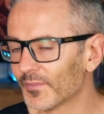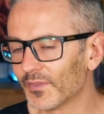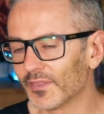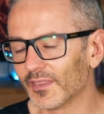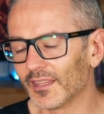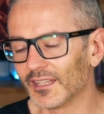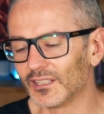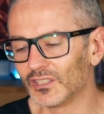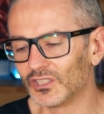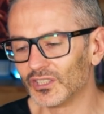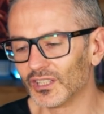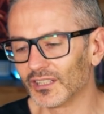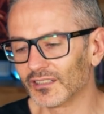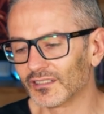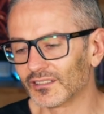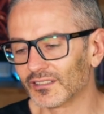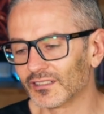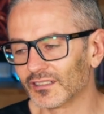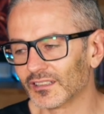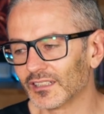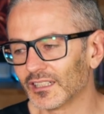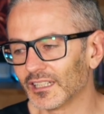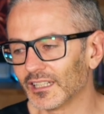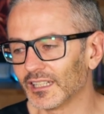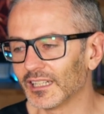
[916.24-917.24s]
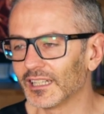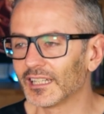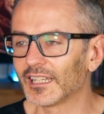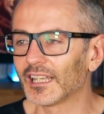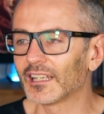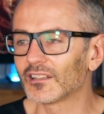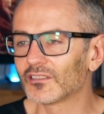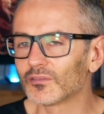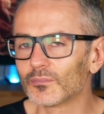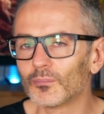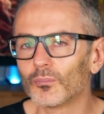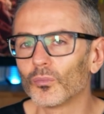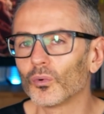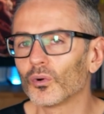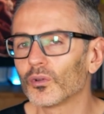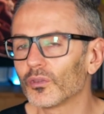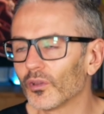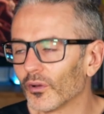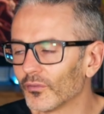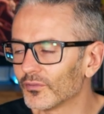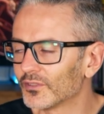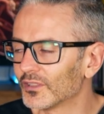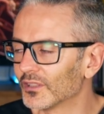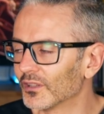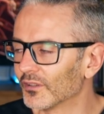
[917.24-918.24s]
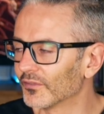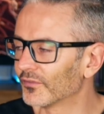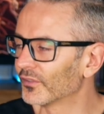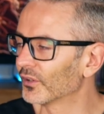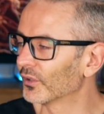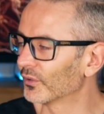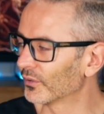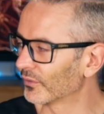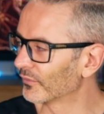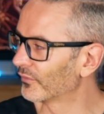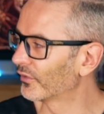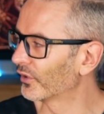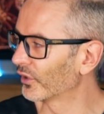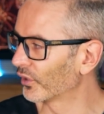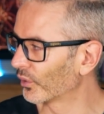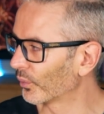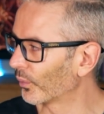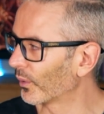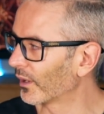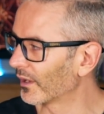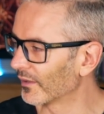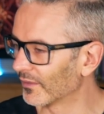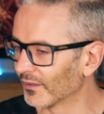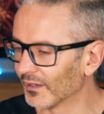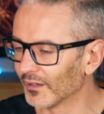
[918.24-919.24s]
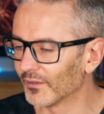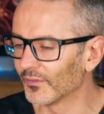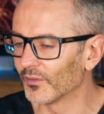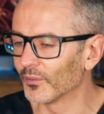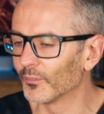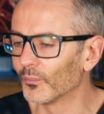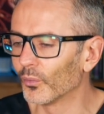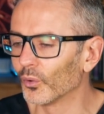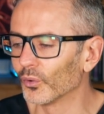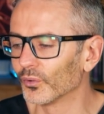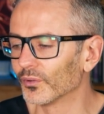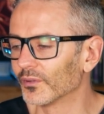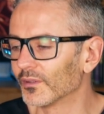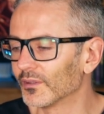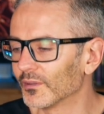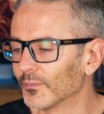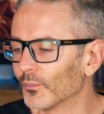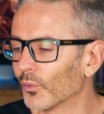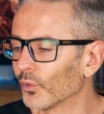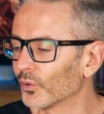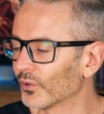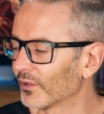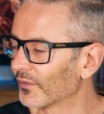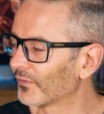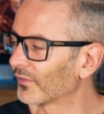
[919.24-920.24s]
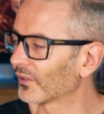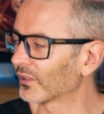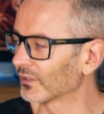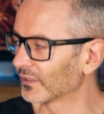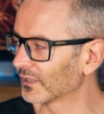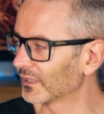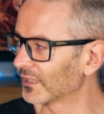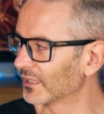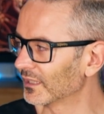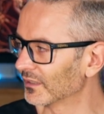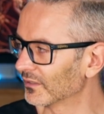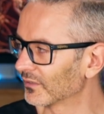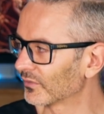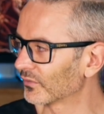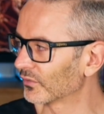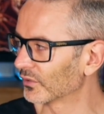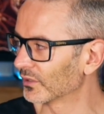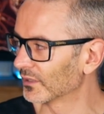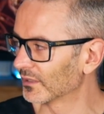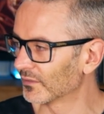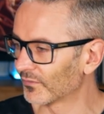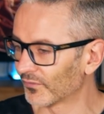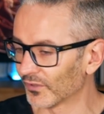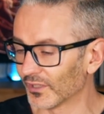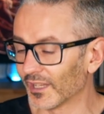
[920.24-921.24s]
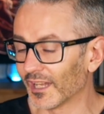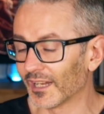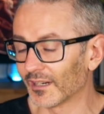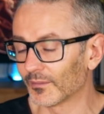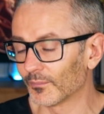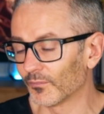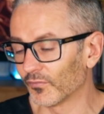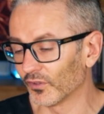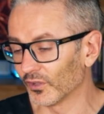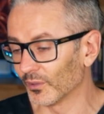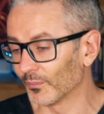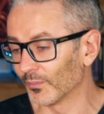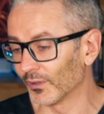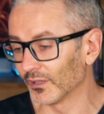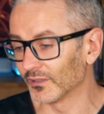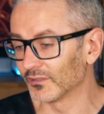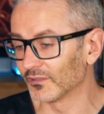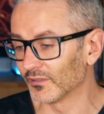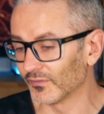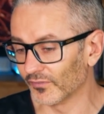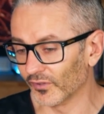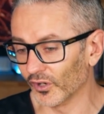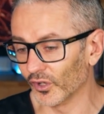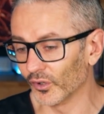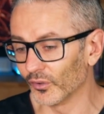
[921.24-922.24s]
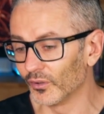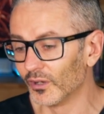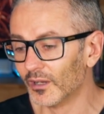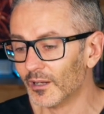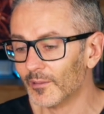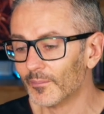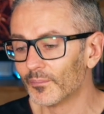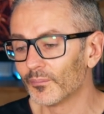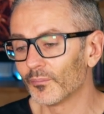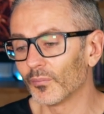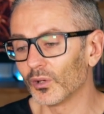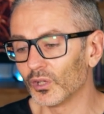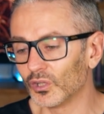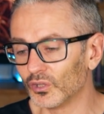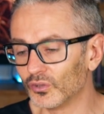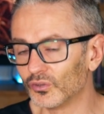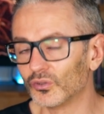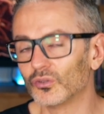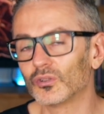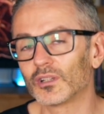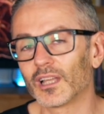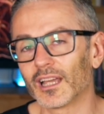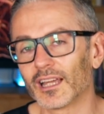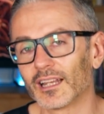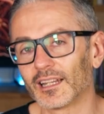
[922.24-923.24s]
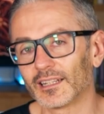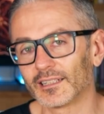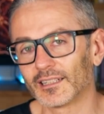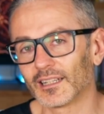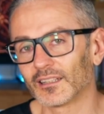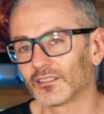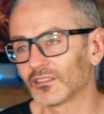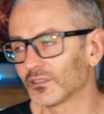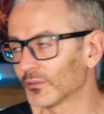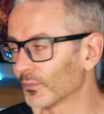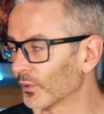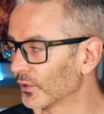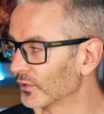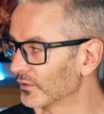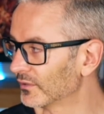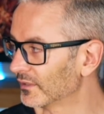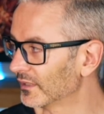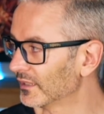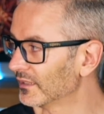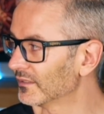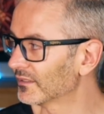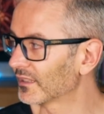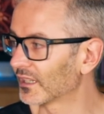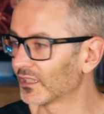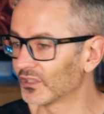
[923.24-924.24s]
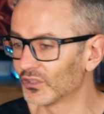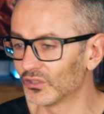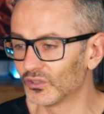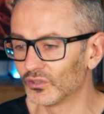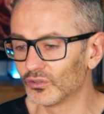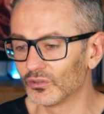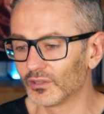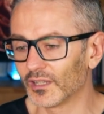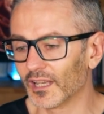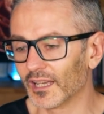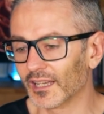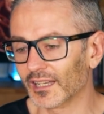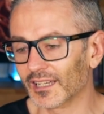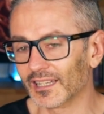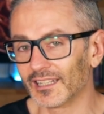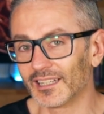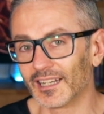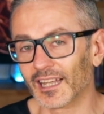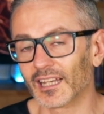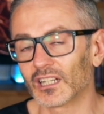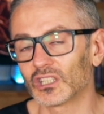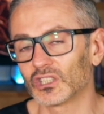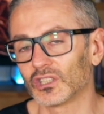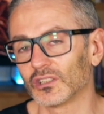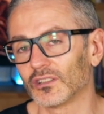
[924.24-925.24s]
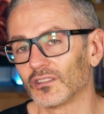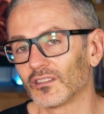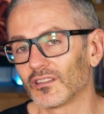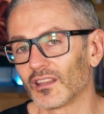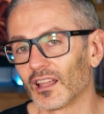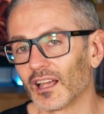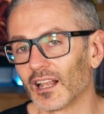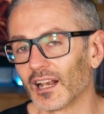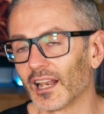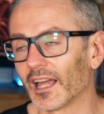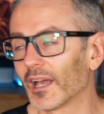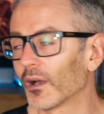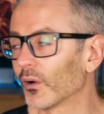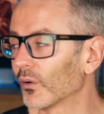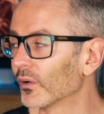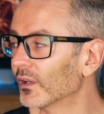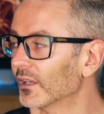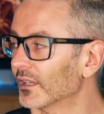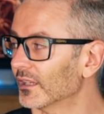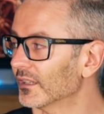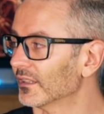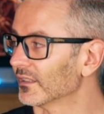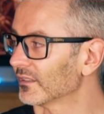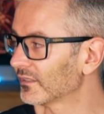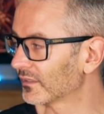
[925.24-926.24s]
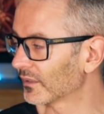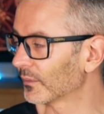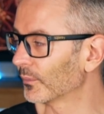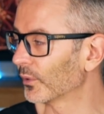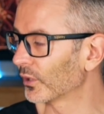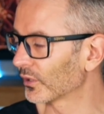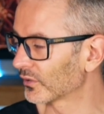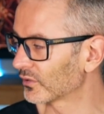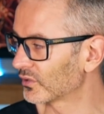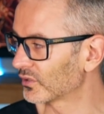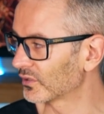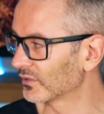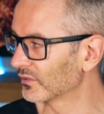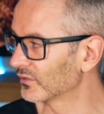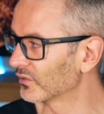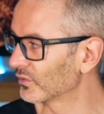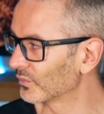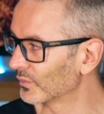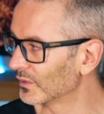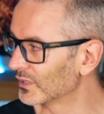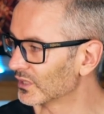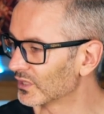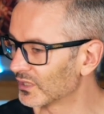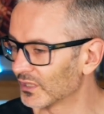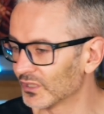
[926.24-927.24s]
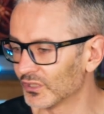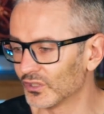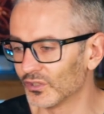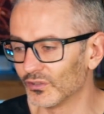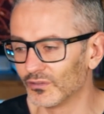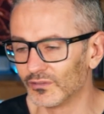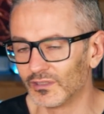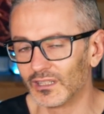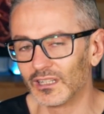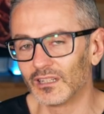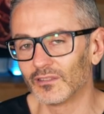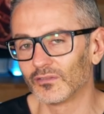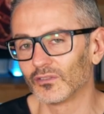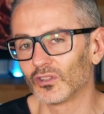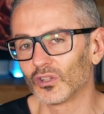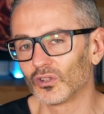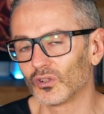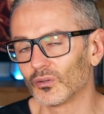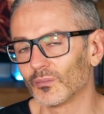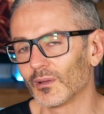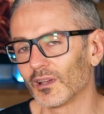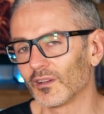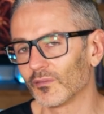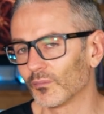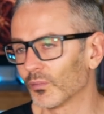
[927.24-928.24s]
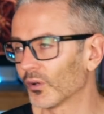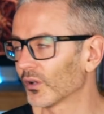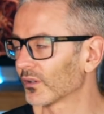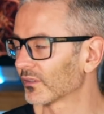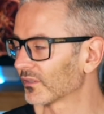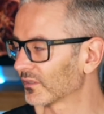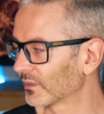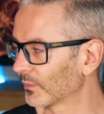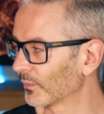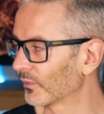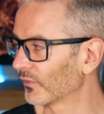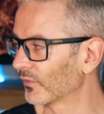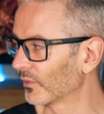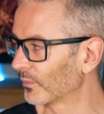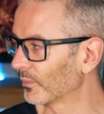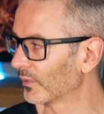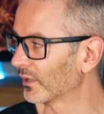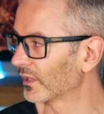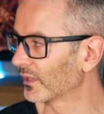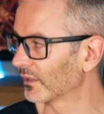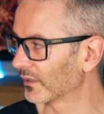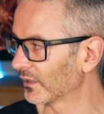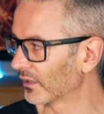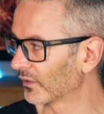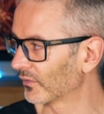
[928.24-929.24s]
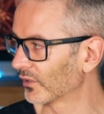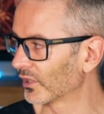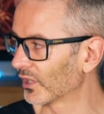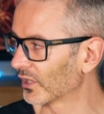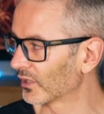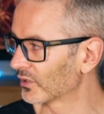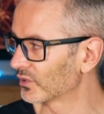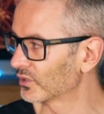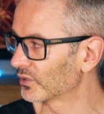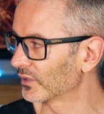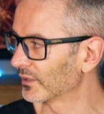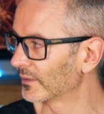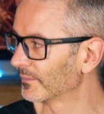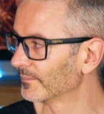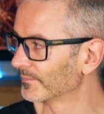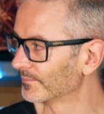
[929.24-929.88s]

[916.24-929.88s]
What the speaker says: They're just, I guess, obviously, the further and further away, the more difficult it is for the blood to flow. But you do get anastomoses and you do get connections that allow some oxygen to reach tissues, even though you may have blocked some of an artery.